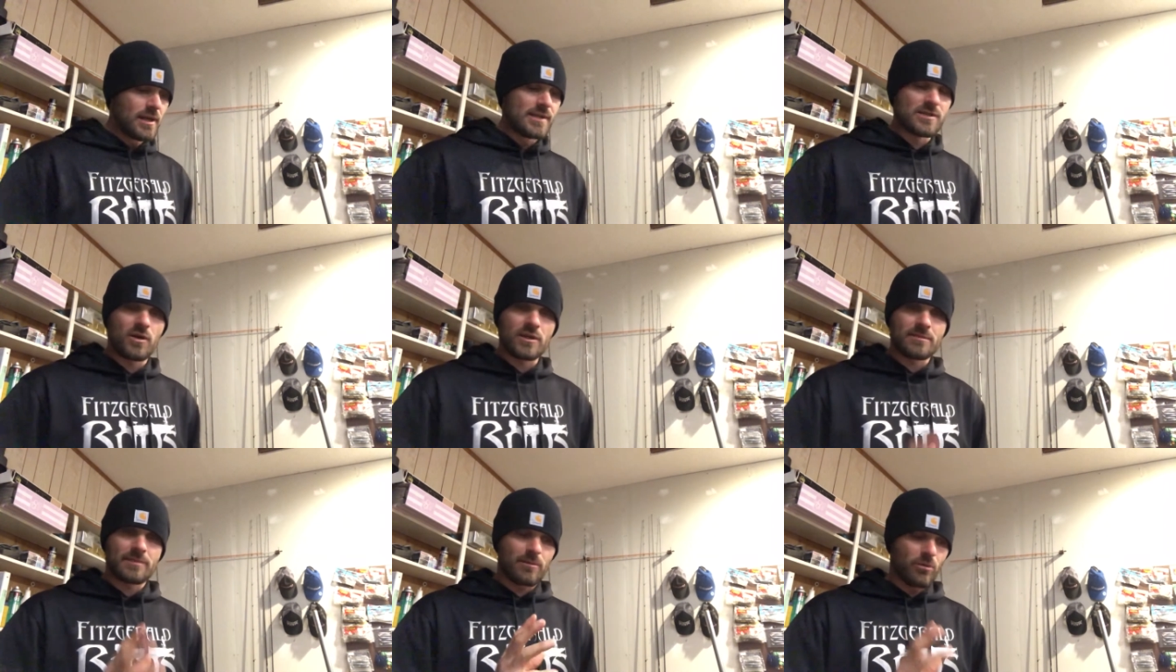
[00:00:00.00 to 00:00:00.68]
as
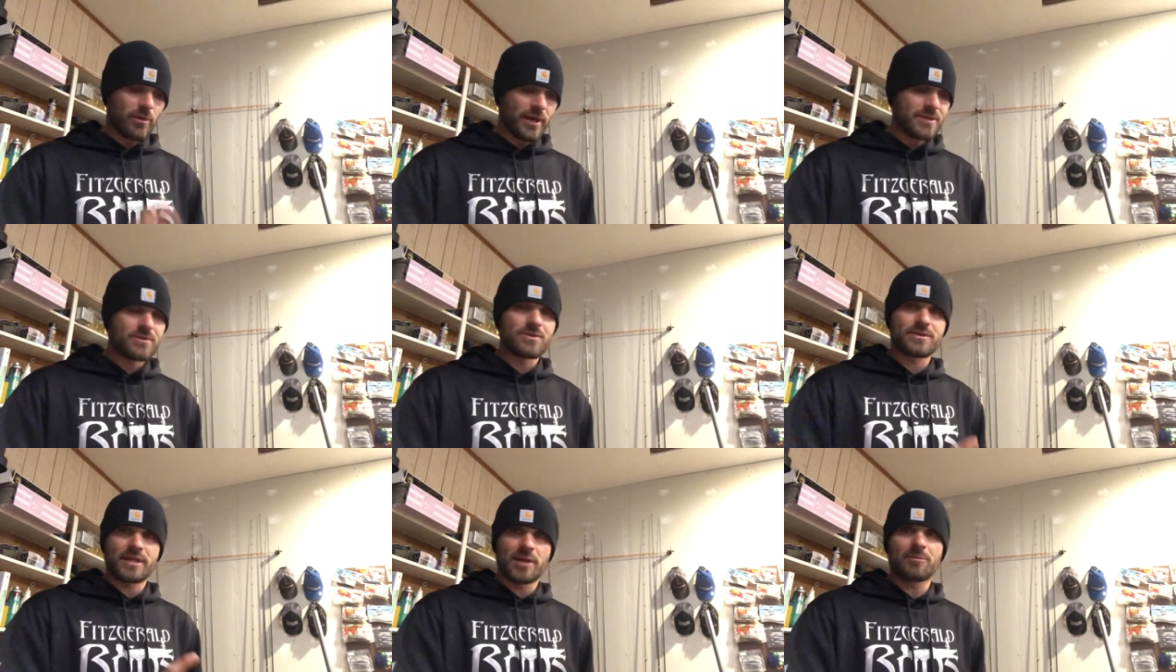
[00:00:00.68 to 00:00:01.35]
long as my brakes
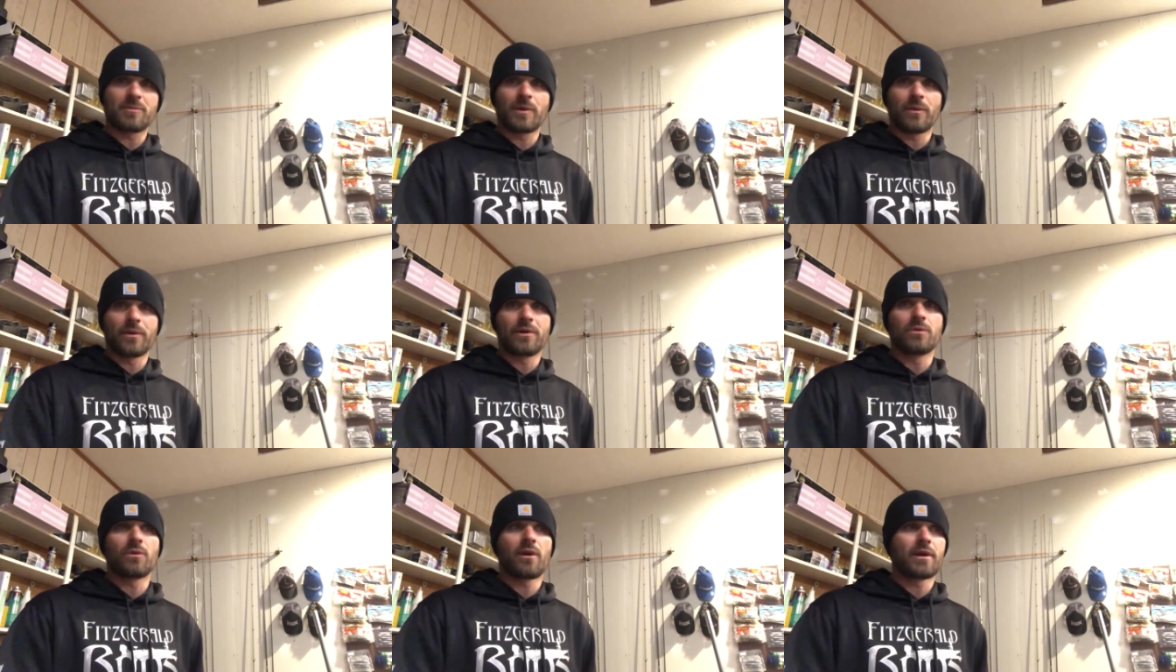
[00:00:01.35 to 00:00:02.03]
are set up on my
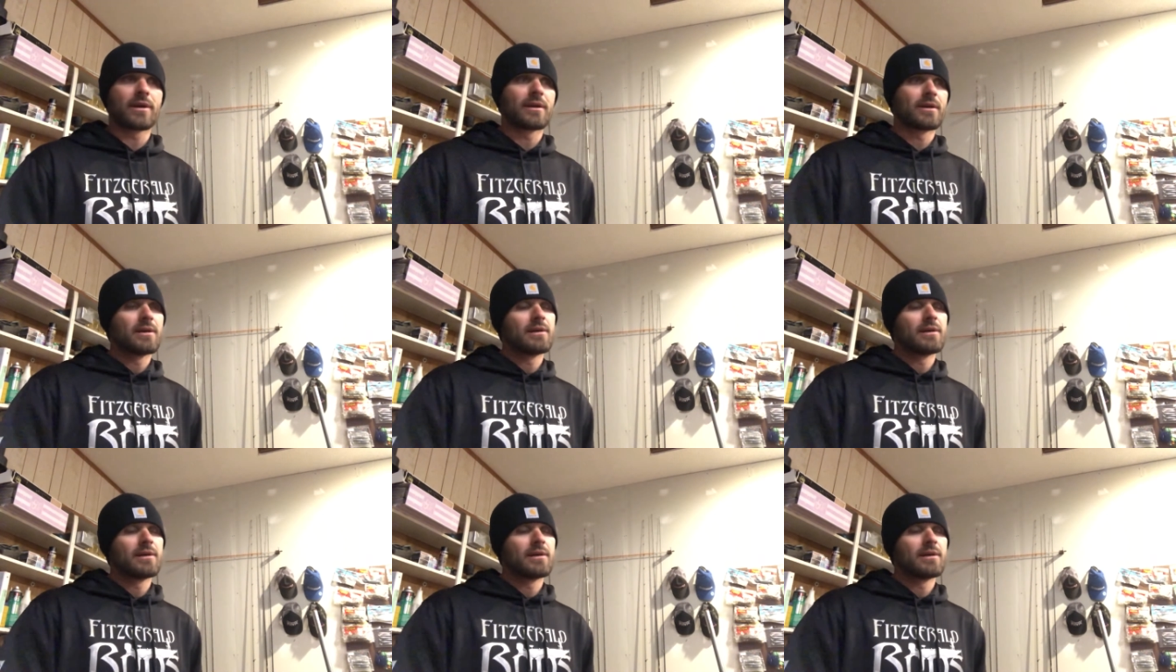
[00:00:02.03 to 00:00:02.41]
reel right,